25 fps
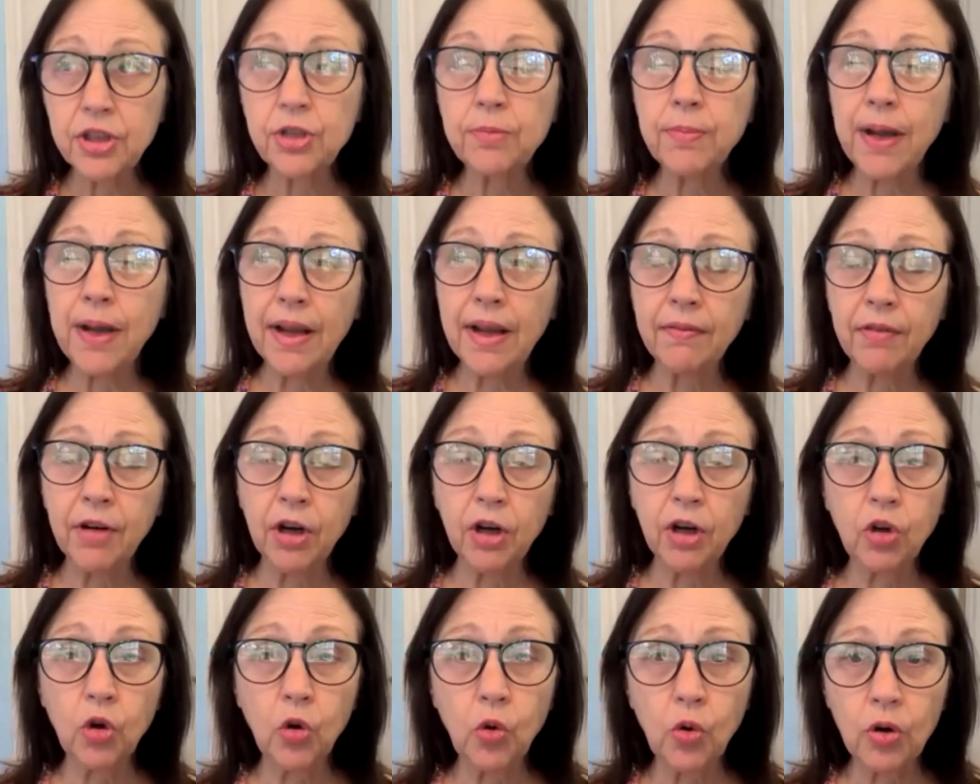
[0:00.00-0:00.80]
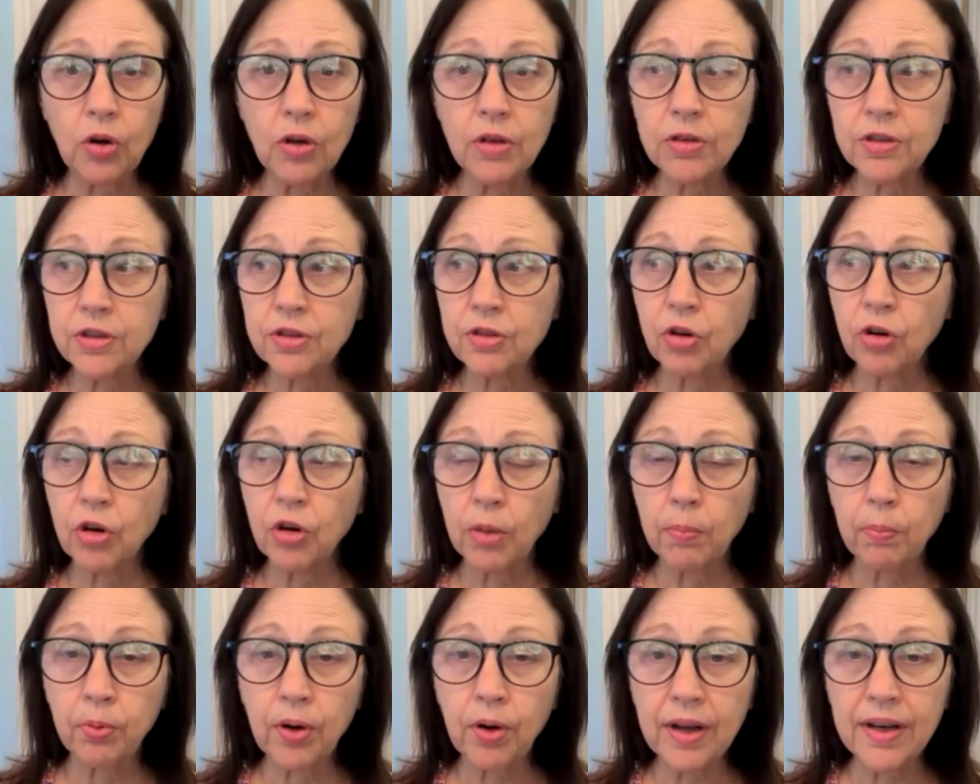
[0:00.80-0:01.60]
Yes, you may have a
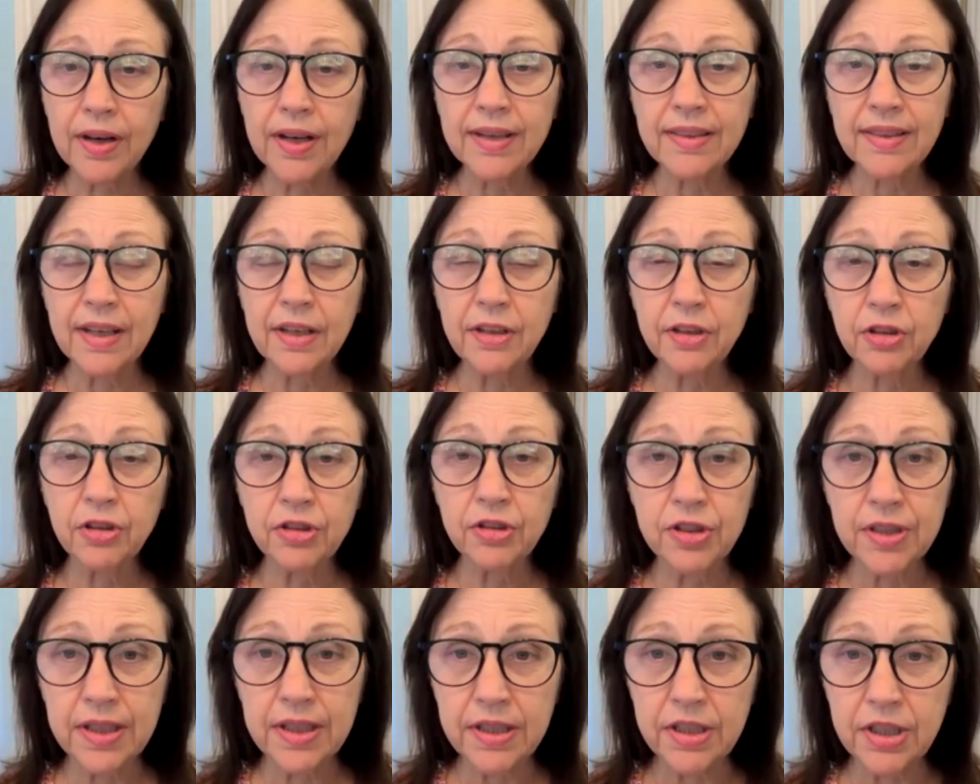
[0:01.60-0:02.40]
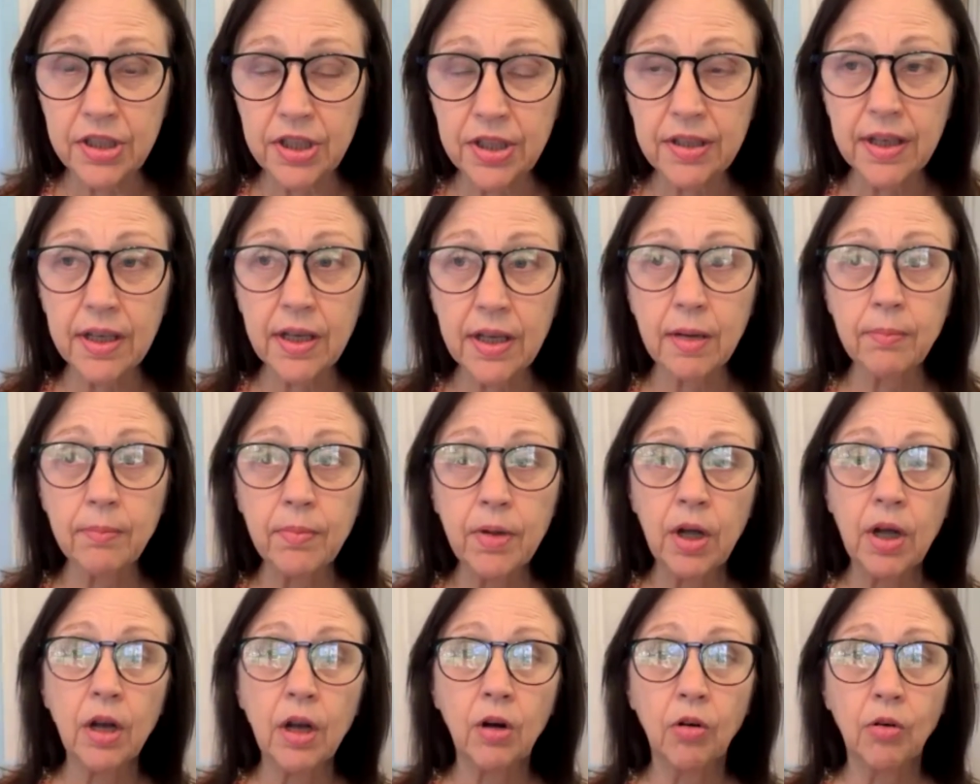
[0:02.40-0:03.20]
course or a product that you're
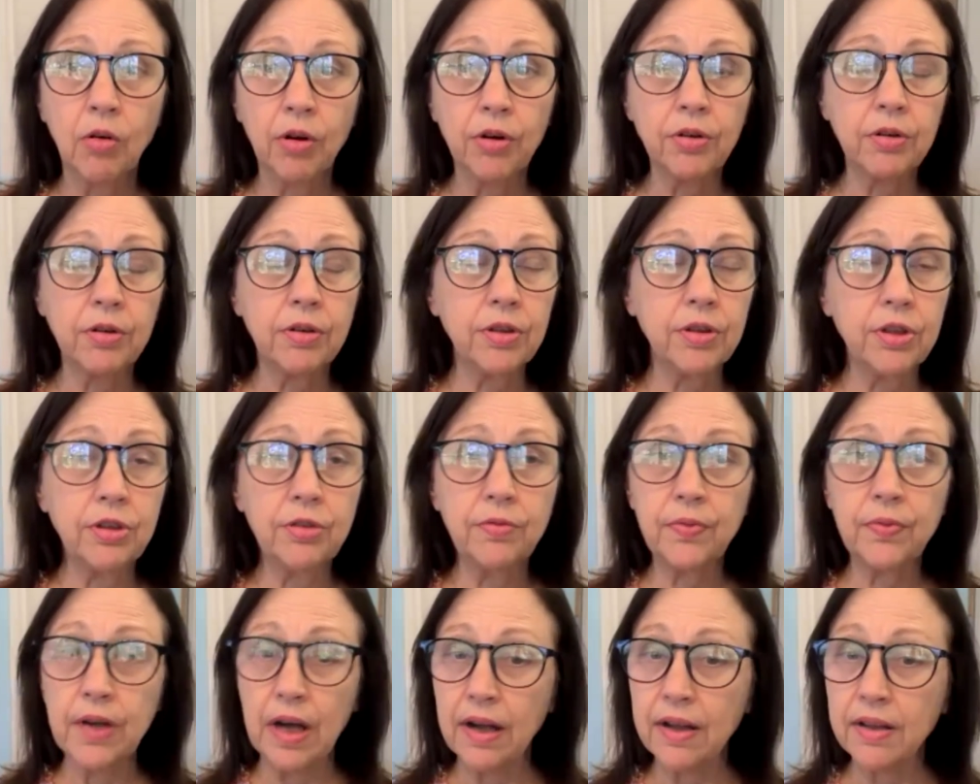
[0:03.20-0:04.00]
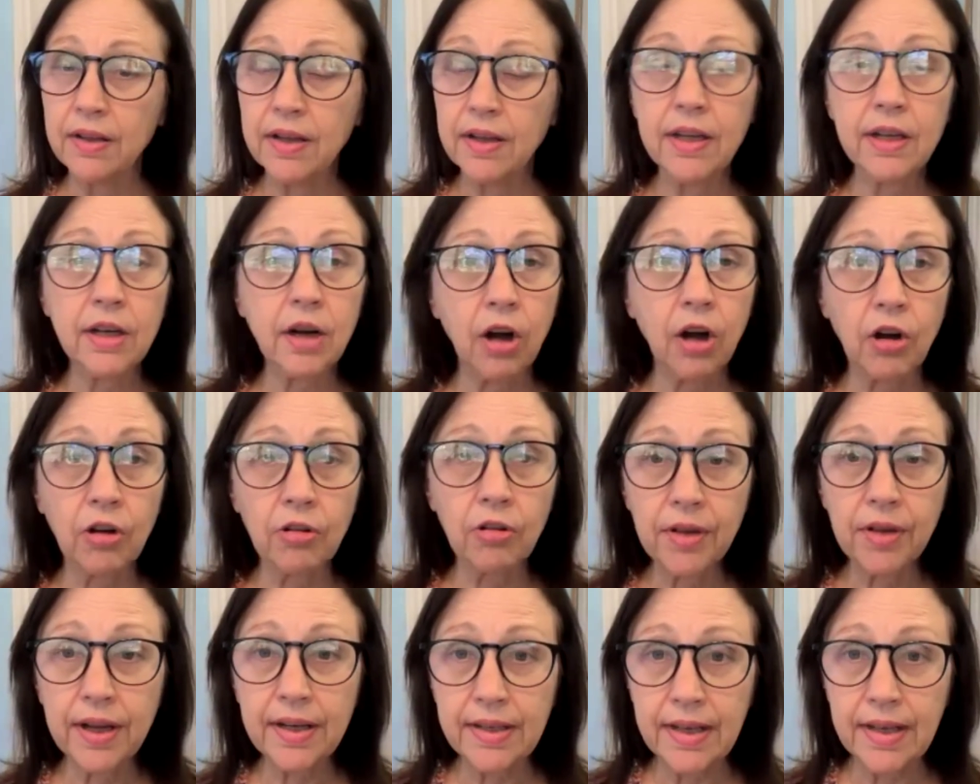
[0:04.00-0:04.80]
teaching them, or you've got
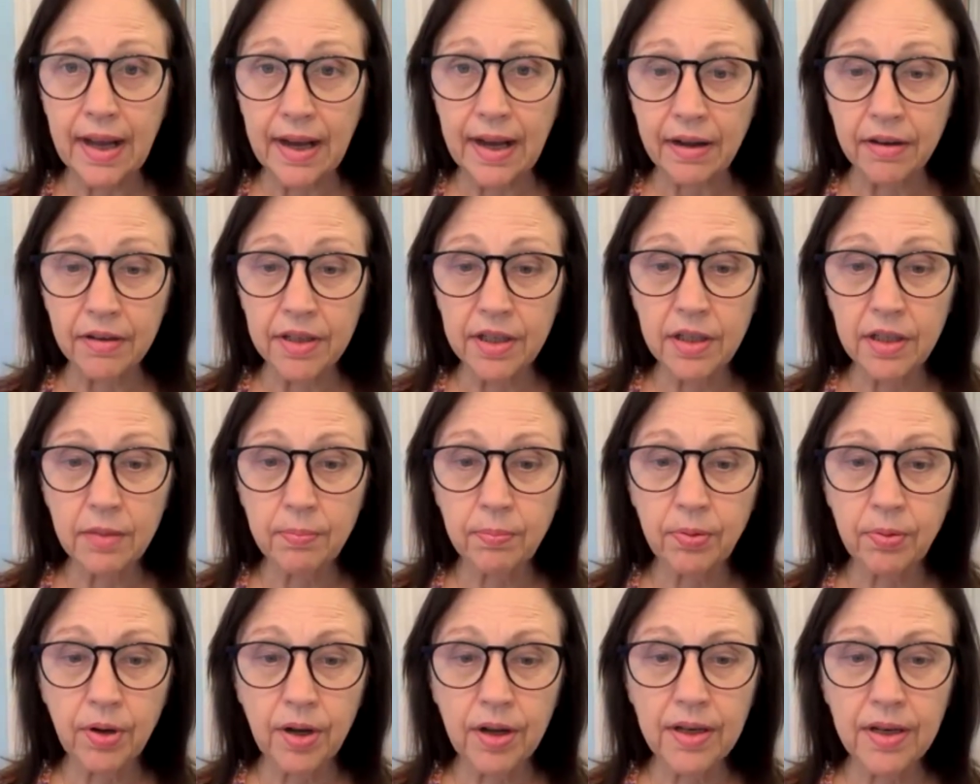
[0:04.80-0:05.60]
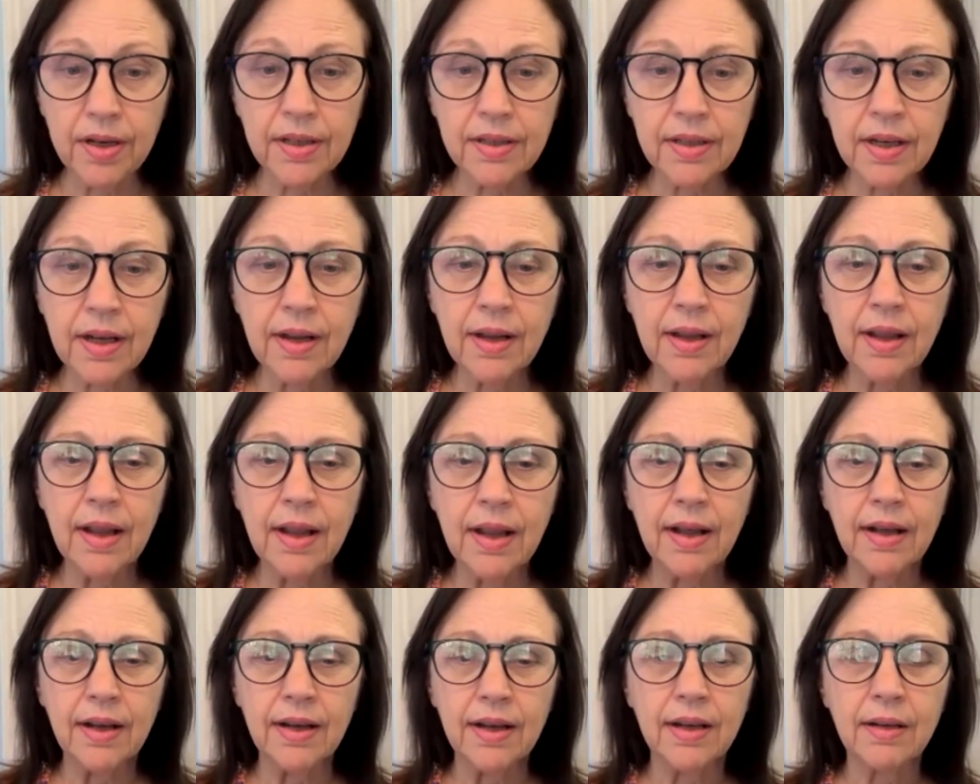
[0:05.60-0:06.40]
it all laid out in a product.